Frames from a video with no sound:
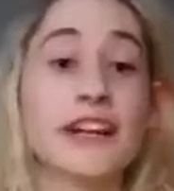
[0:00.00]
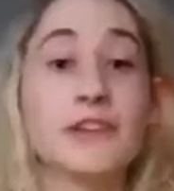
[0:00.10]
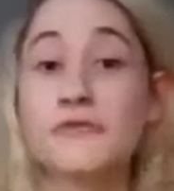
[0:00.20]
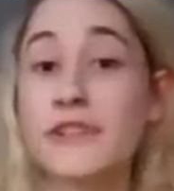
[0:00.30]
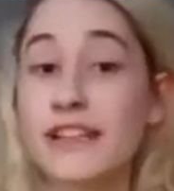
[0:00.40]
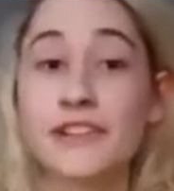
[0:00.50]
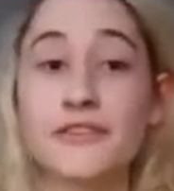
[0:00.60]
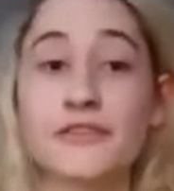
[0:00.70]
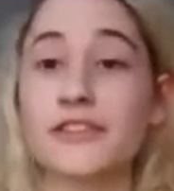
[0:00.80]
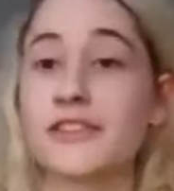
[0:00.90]
I really
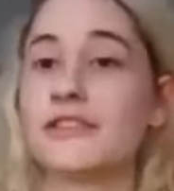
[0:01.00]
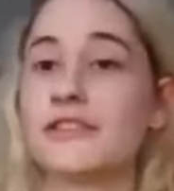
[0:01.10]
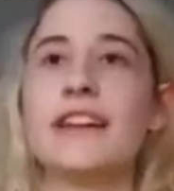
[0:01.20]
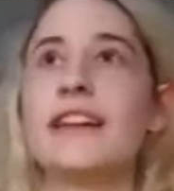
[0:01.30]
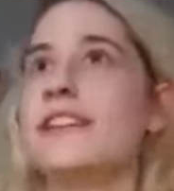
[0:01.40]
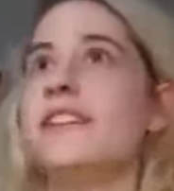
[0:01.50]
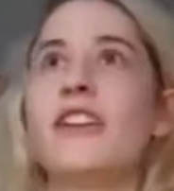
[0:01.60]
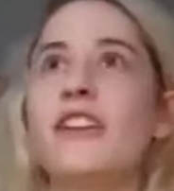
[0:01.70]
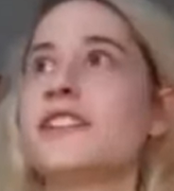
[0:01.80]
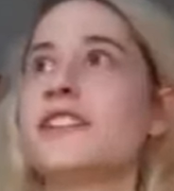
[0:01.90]
do. Your
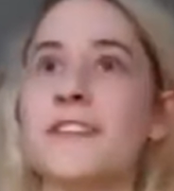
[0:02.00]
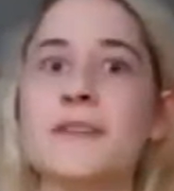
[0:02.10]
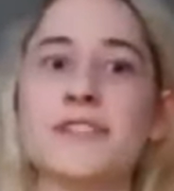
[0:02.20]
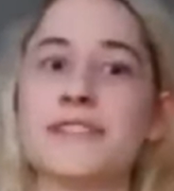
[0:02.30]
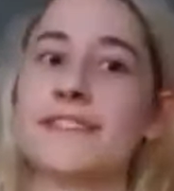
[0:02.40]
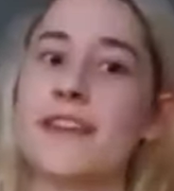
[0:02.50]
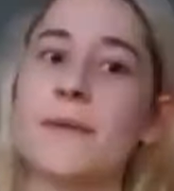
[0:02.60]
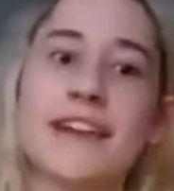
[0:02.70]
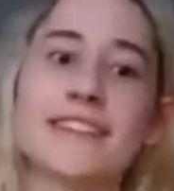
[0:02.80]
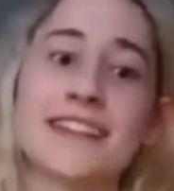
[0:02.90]
knowledge of numbers is
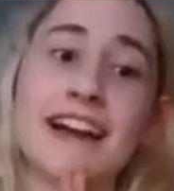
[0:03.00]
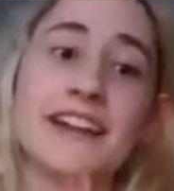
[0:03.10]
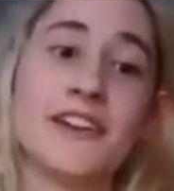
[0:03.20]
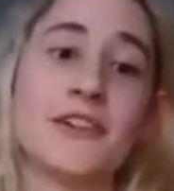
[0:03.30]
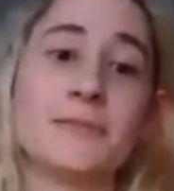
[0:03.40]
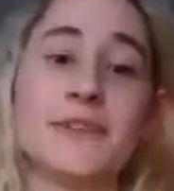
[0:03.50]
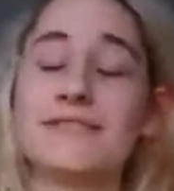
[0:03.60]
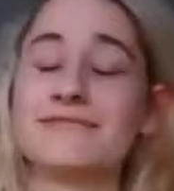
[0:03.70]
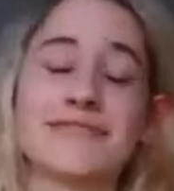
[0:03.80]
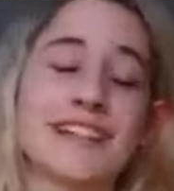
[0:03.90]
amazing. I know, but
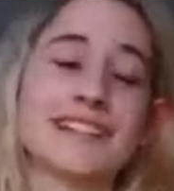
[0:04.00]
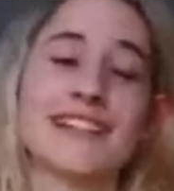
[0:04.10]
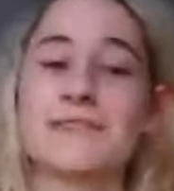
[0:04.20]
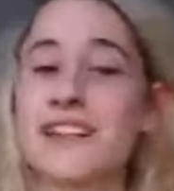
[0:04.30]
I, I'm